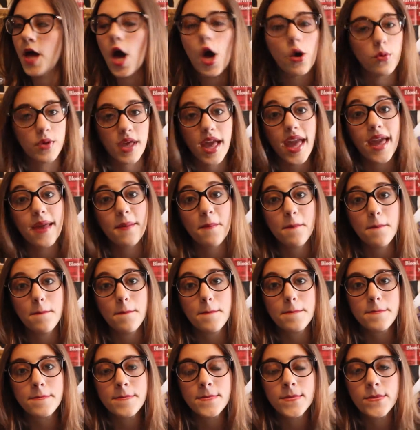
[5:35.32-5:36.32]
Okay?
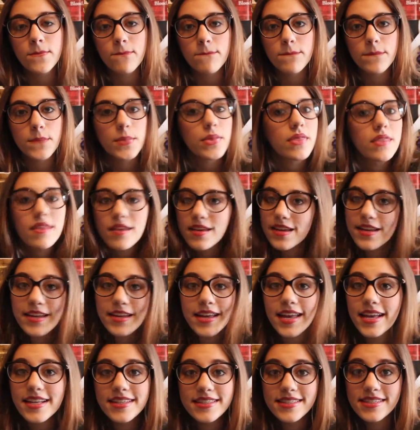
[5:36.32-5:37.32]

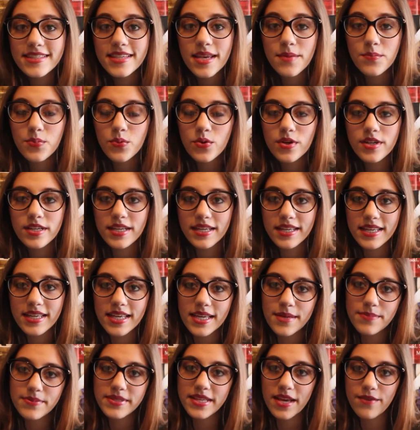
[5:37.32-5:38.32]
It's important. It
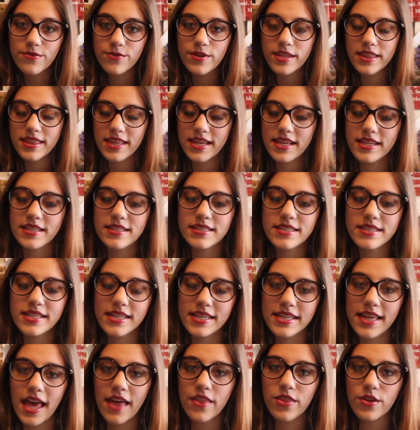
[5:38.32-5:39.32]
keeps everything
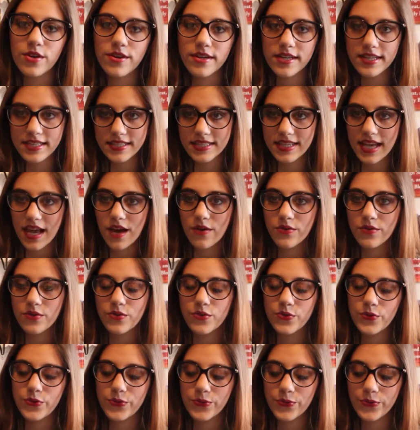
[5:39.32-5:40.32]
together. It's how
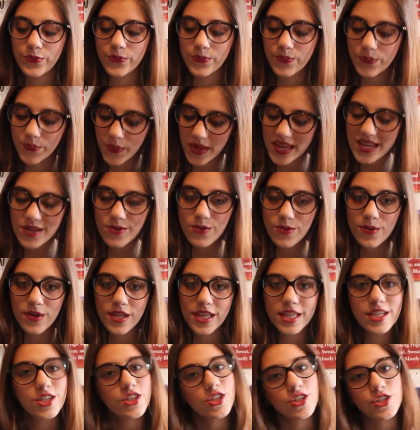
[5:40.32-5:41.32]
you make a
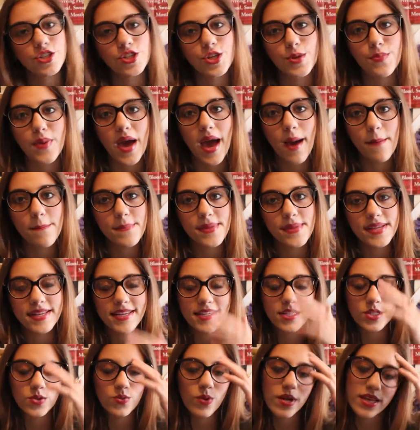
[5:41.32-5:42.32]
relationship happen.
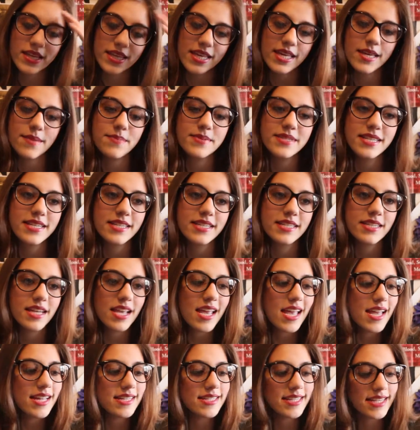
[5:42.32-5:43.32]
It's what keeps it
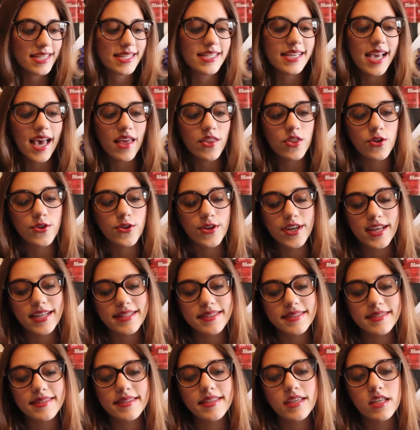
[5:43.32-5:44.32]
together.
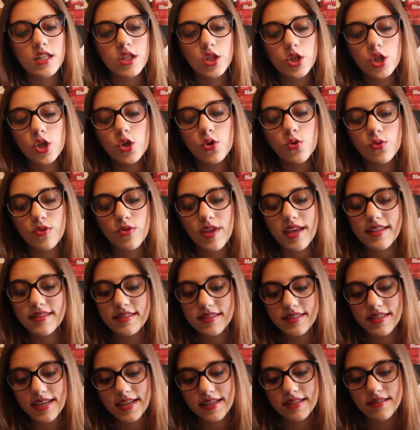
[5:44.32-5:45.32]
It's the glue that
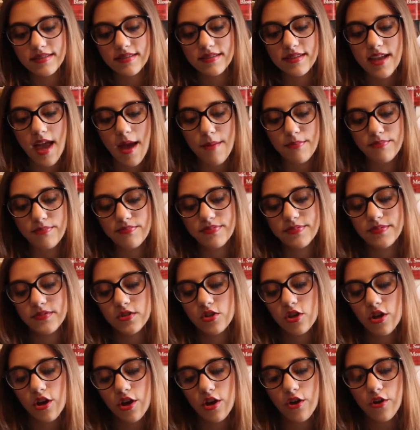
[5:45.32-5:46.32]
sticks
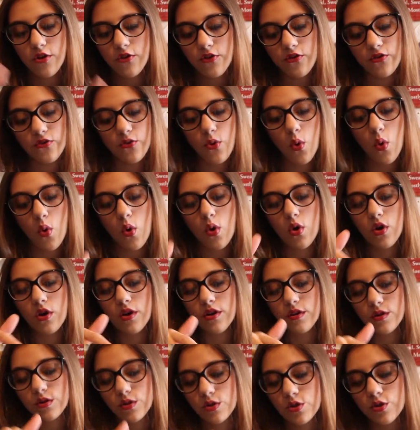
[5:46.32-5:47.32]
steps
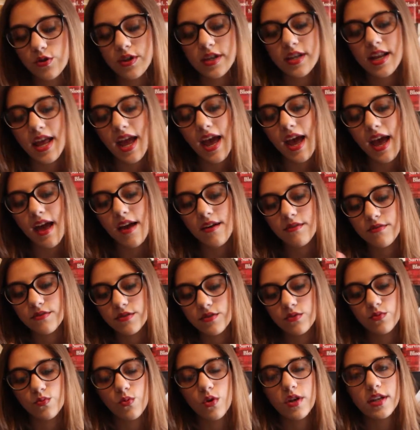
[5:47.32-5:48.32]
4 and 3 and a half
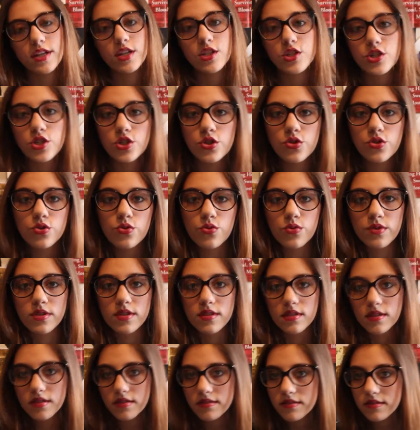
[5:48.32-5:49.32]
and 1 and 2 and
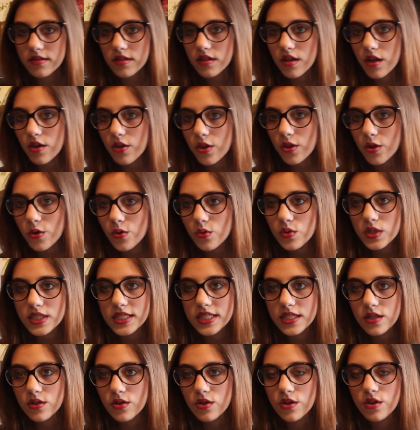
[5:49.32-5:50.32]
all those
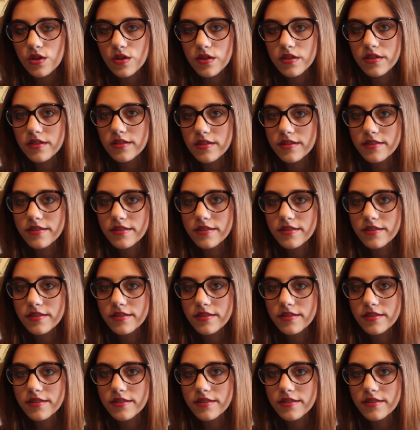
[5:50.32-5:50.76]
little